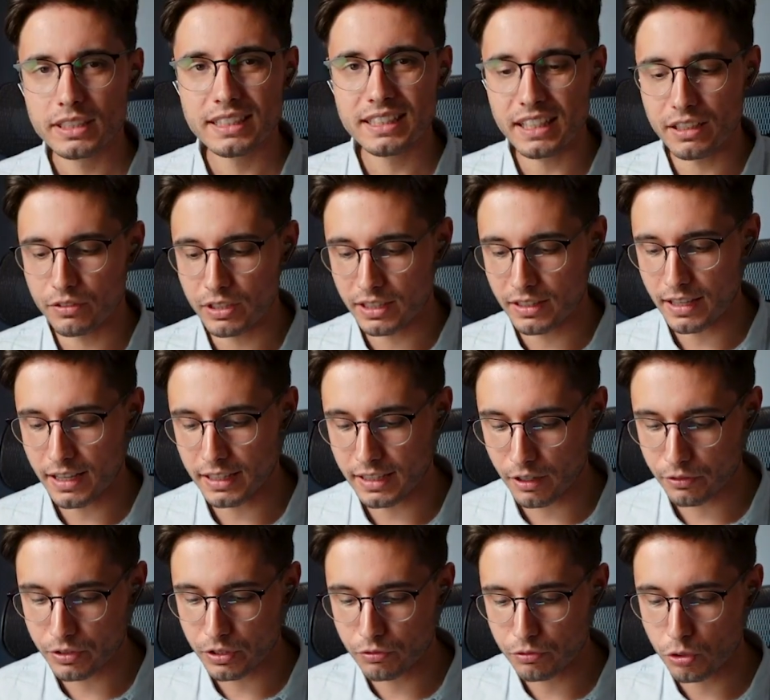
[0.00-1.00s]
give it
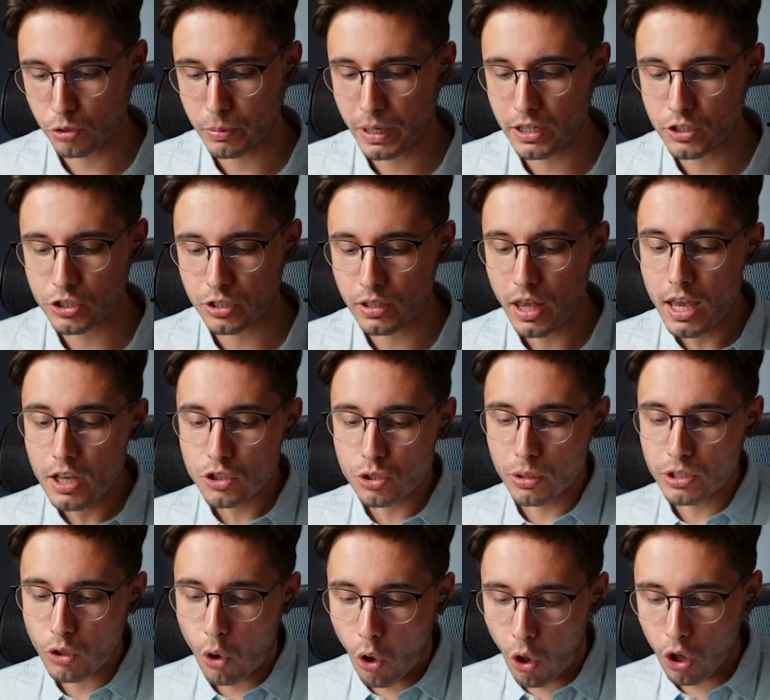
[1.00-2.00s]
enough information. So
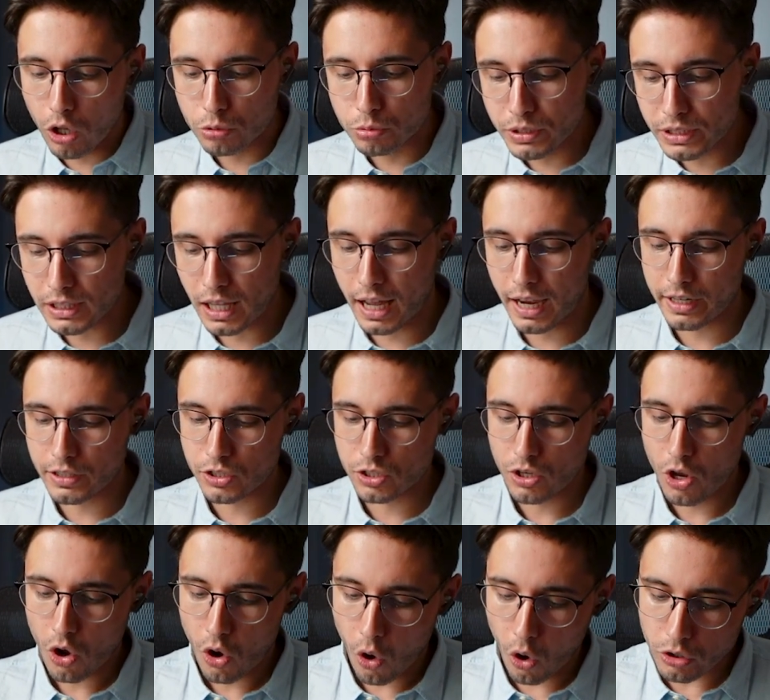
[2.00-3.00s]
it all relies
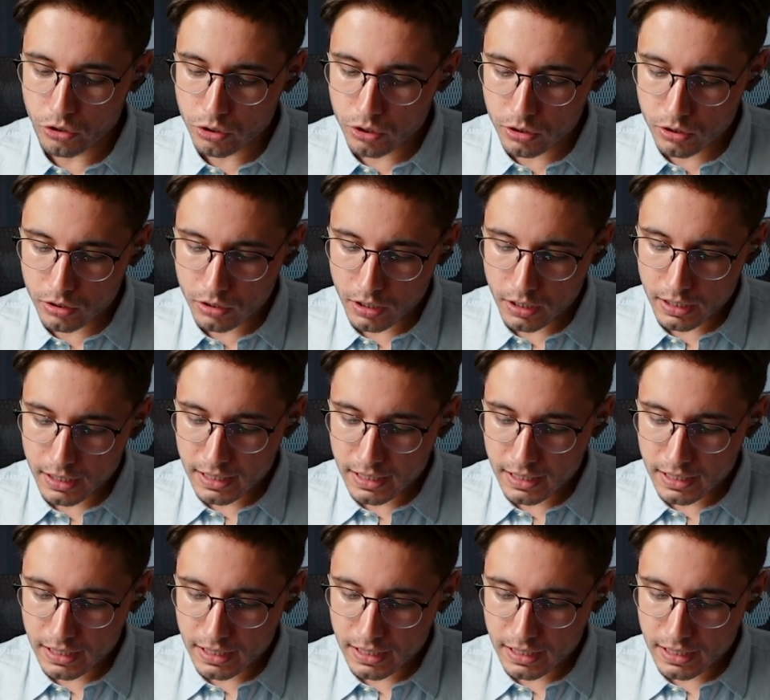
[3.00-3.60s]
on the